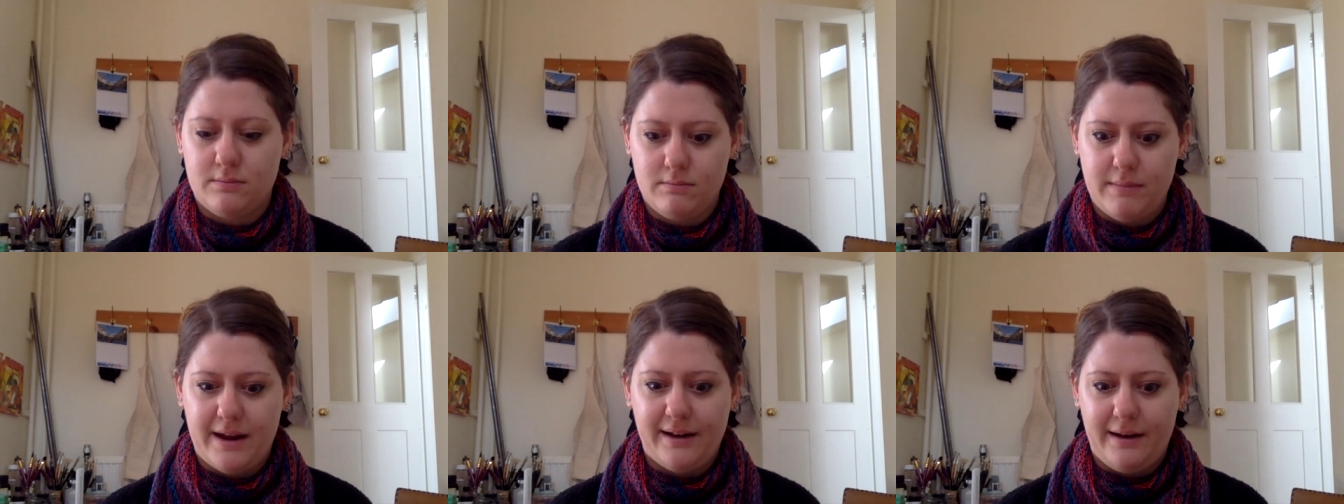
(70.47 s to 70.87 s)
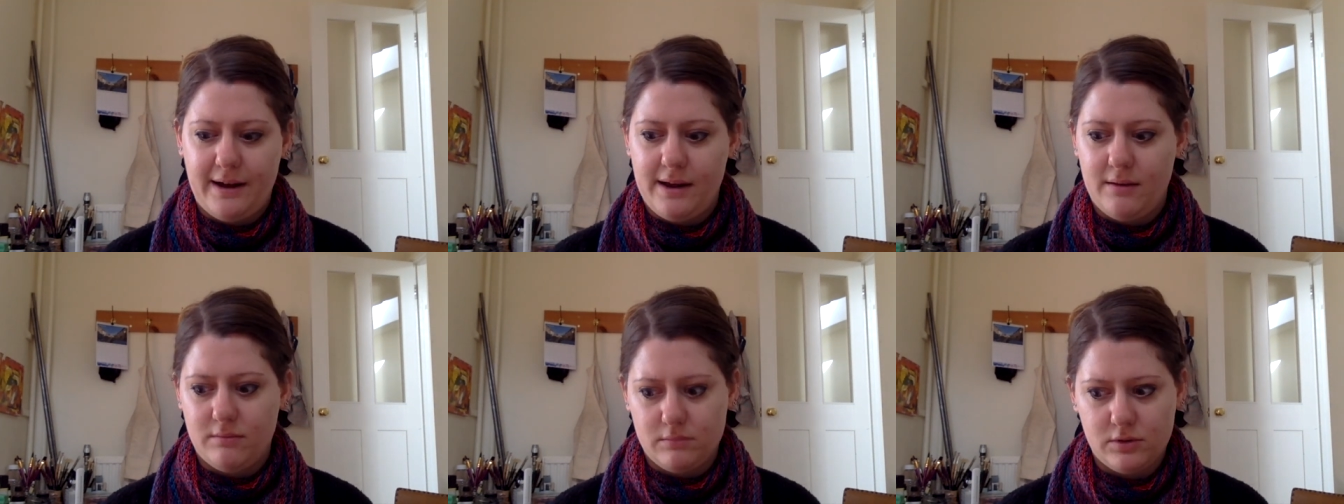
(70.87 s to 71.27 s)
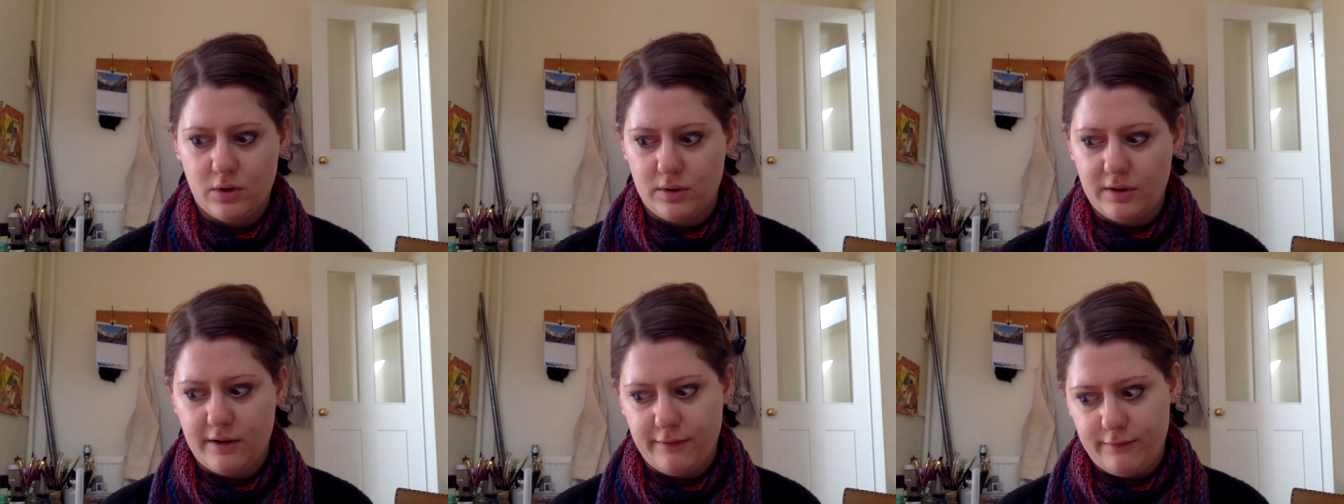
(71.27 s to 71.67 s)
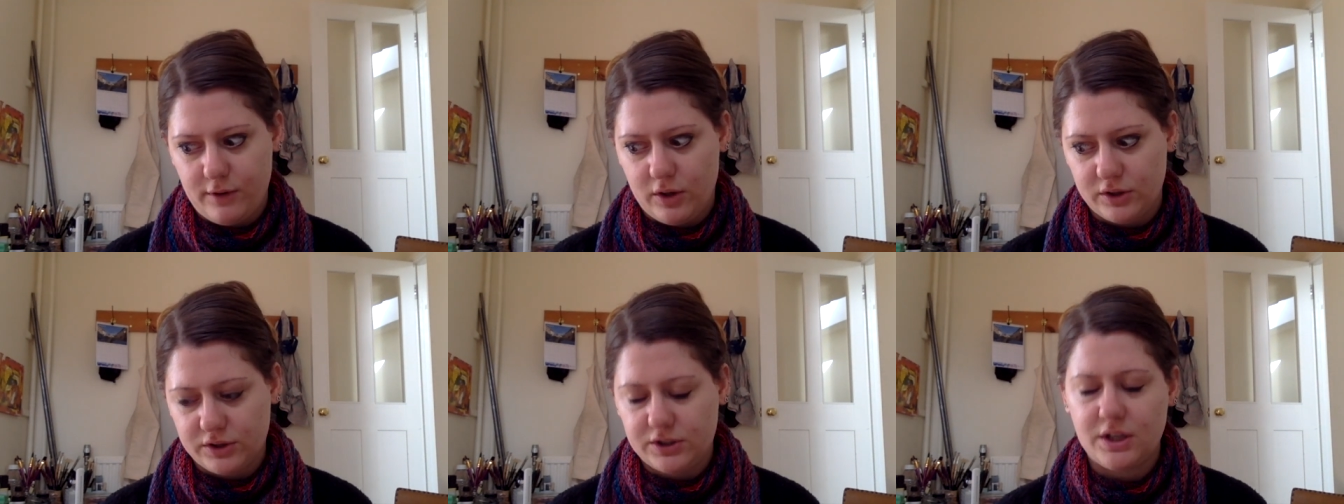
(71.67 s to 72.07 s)
mainly not enough
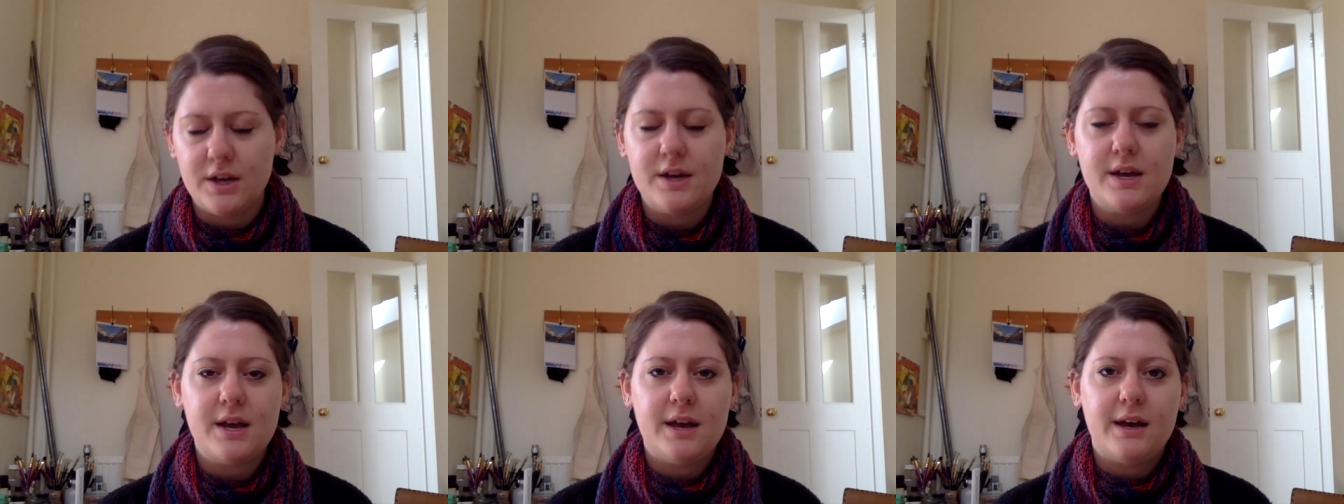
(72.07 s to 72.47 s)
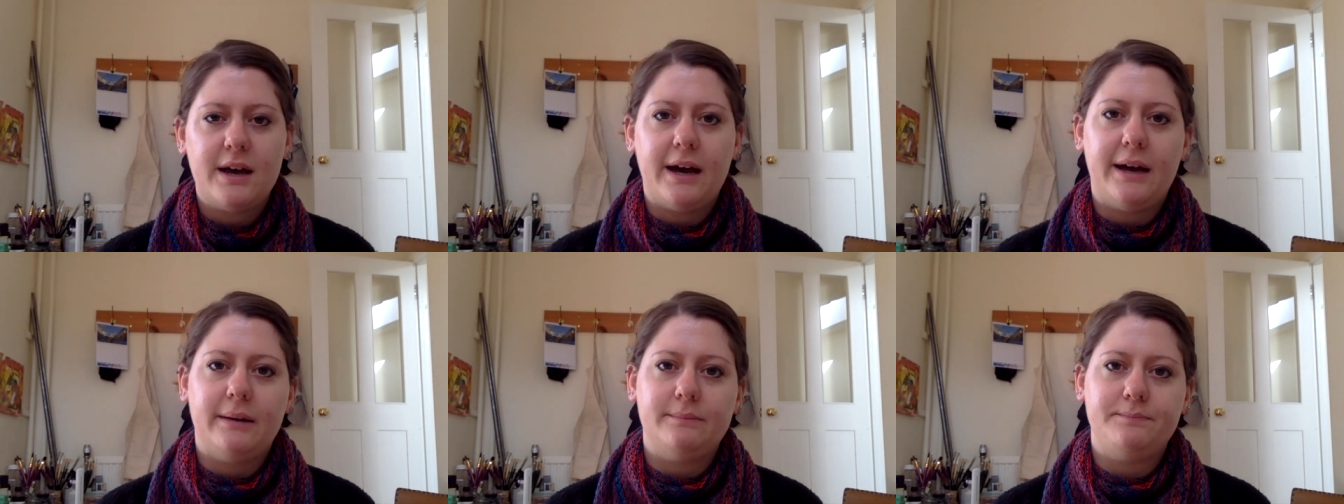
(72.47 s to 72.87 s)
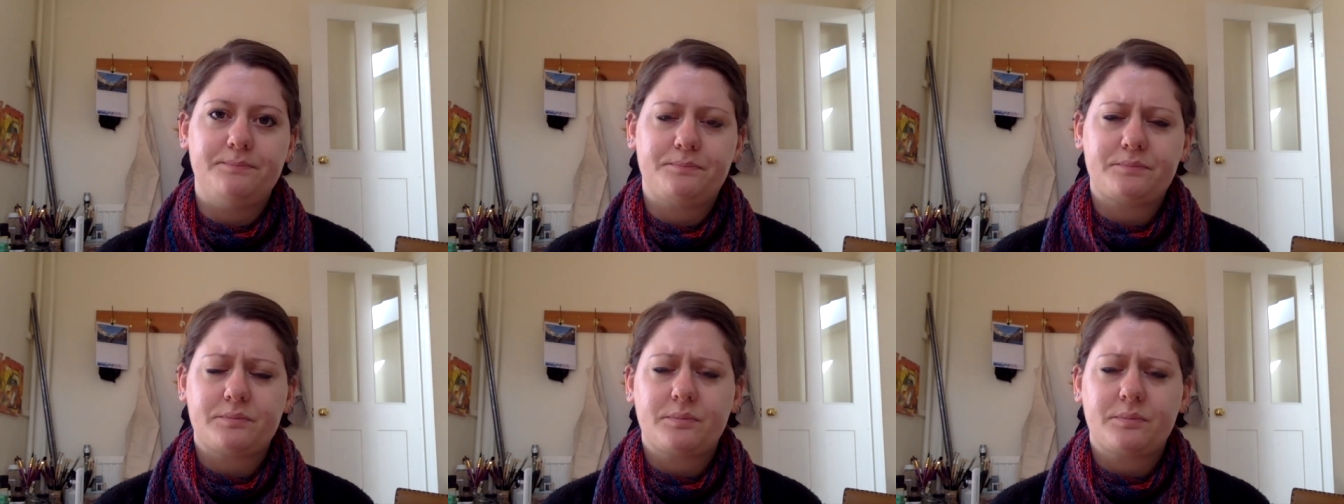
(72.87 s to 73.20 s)
floss, um,